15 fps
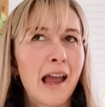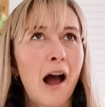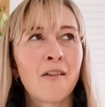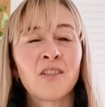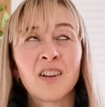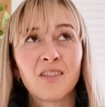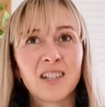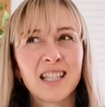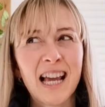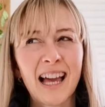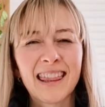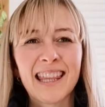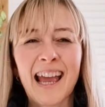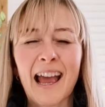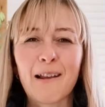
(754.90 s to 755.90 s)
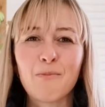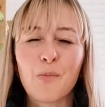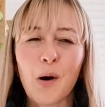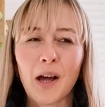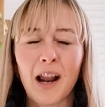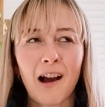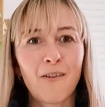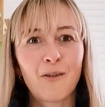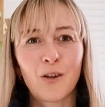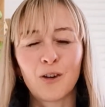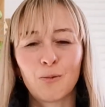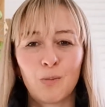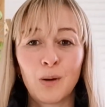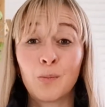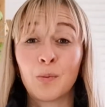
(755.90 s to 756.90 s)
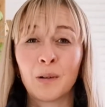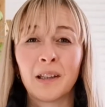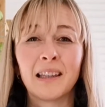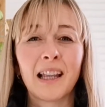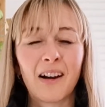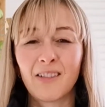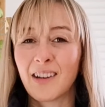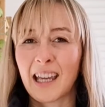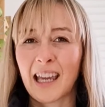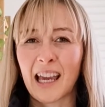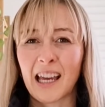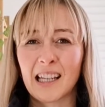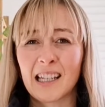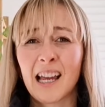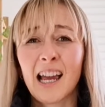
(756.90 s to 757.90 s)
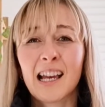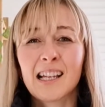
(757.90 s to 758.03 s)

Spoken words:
I've never done that, but I've heard people loving it.